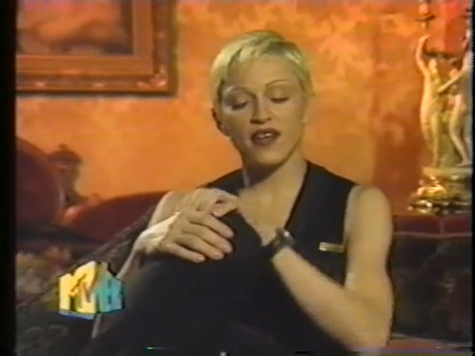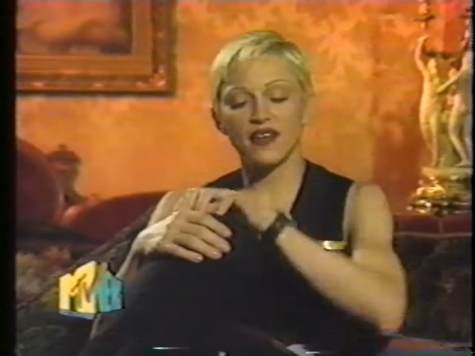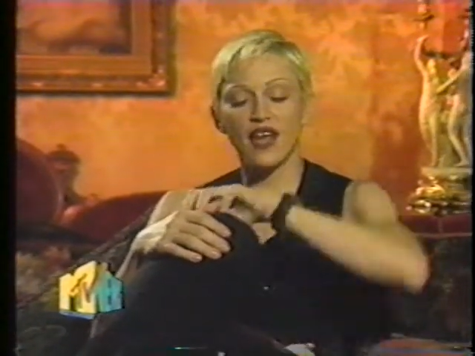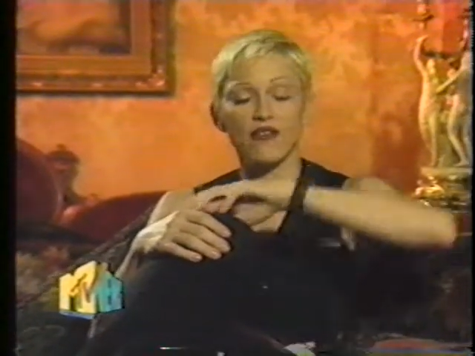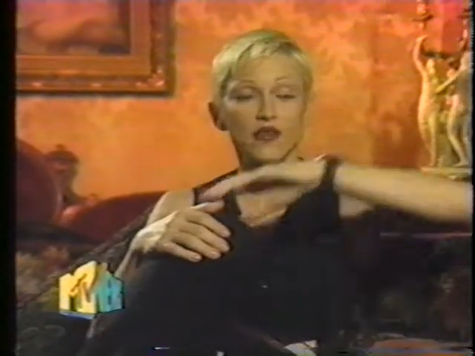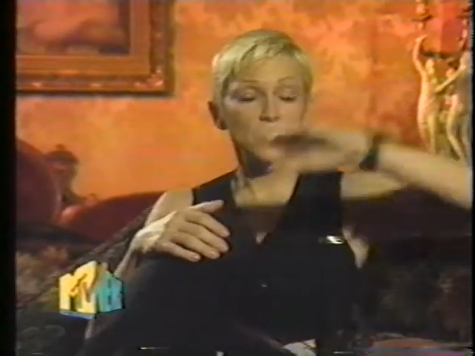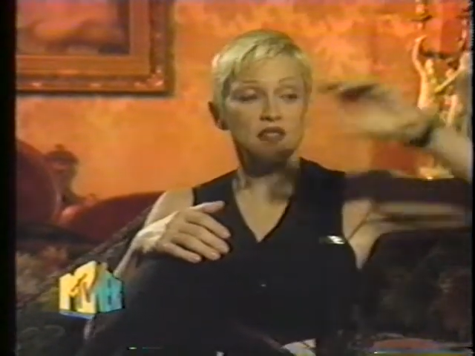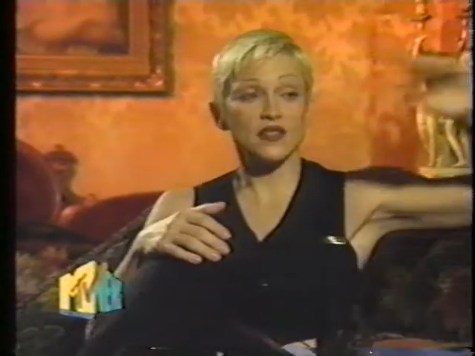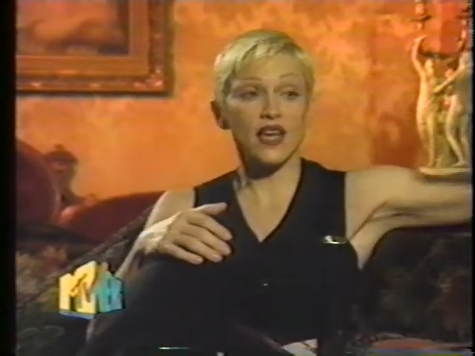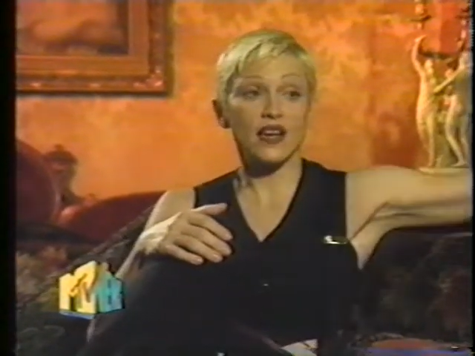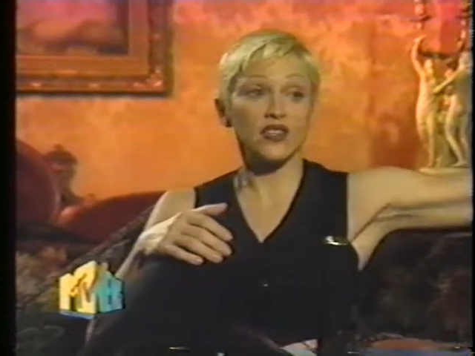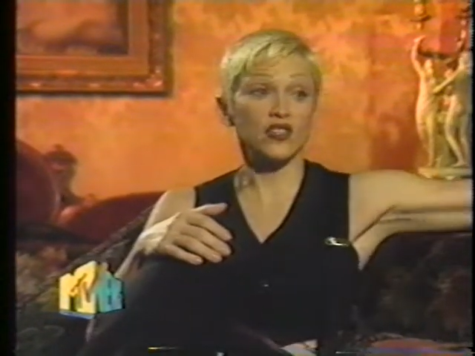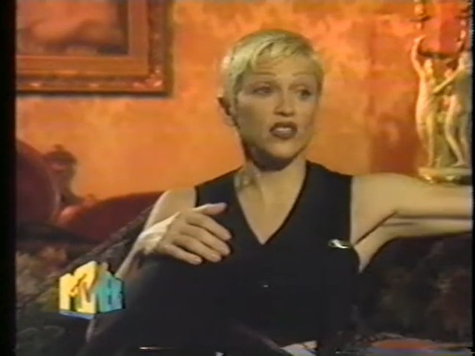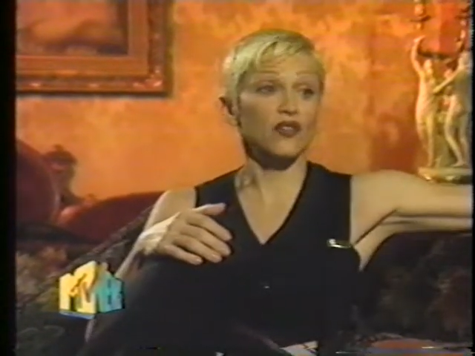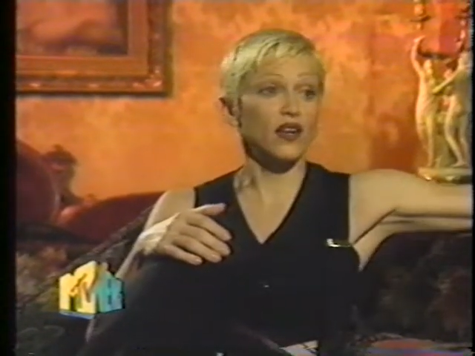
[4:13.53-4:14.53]
and everyone's
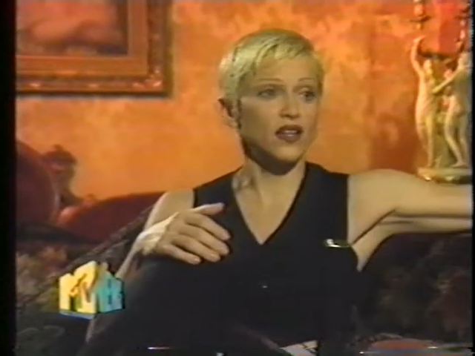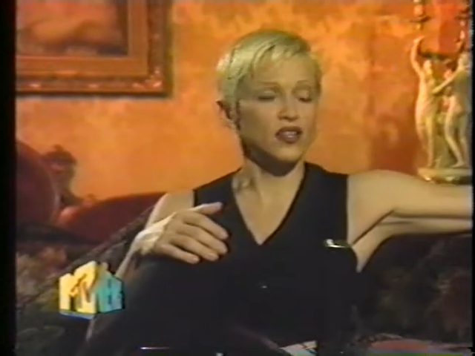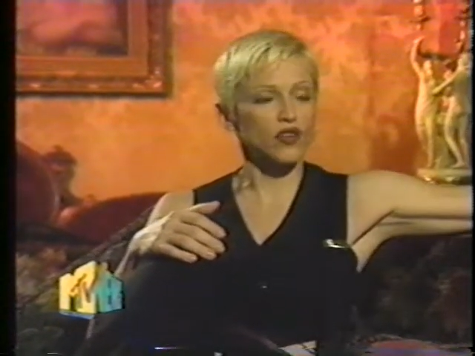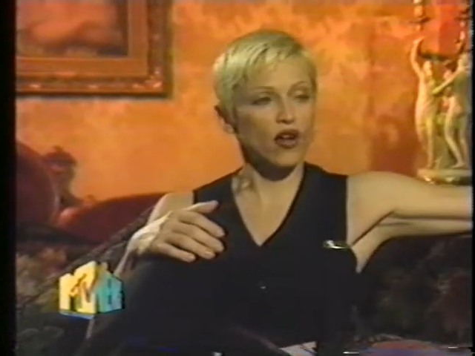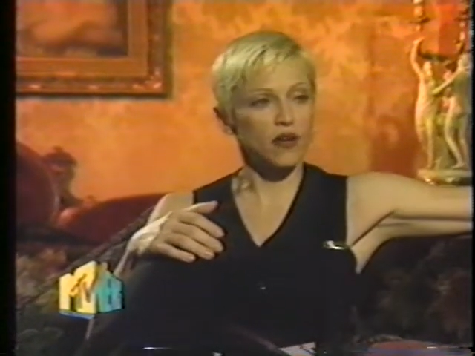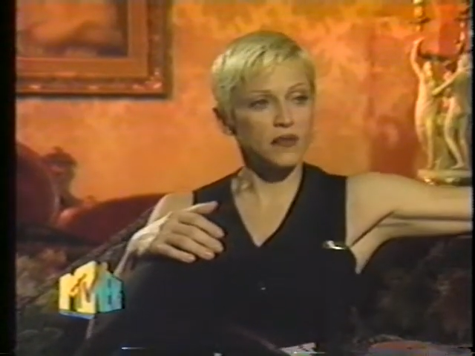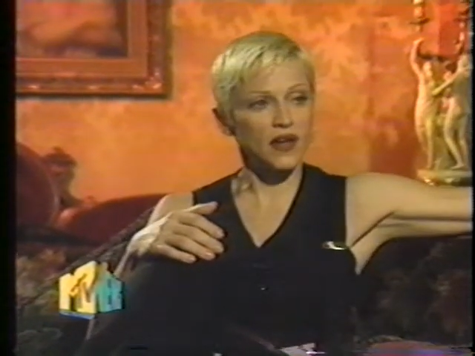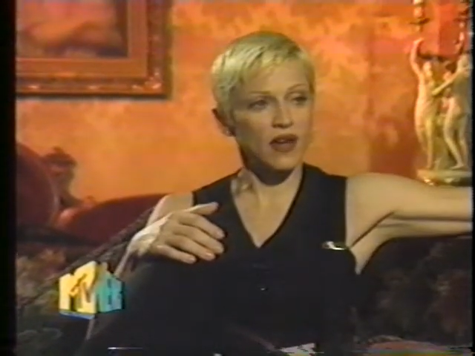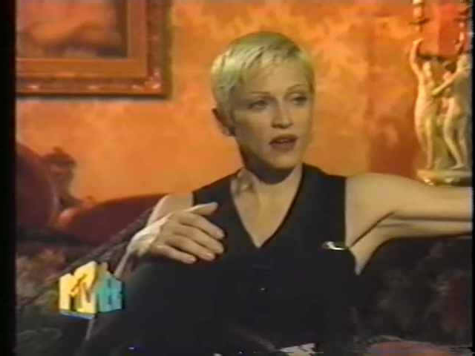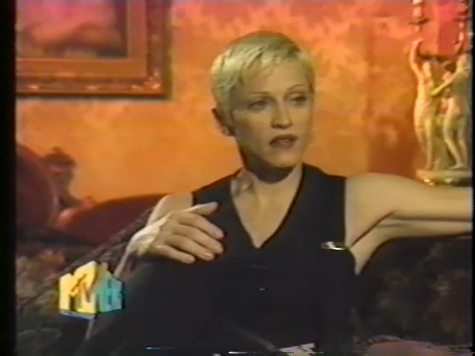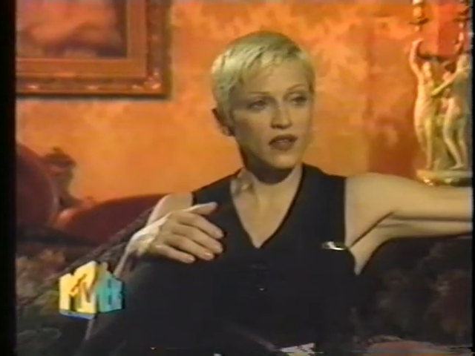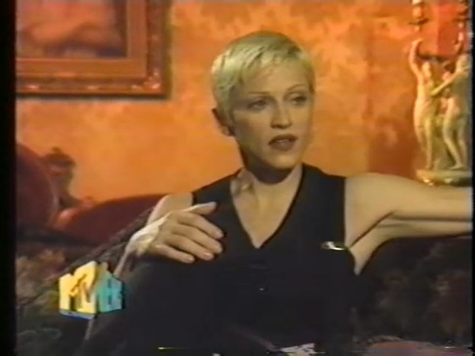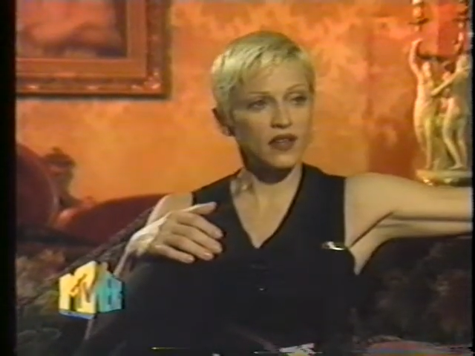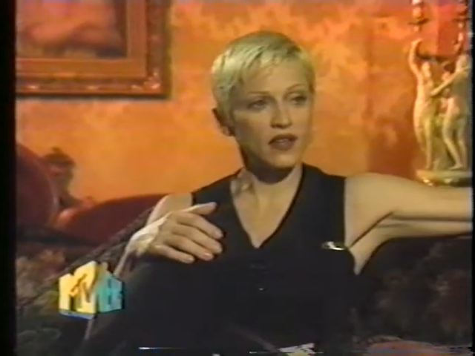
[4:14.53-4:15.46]
actually trying to talk me out of it.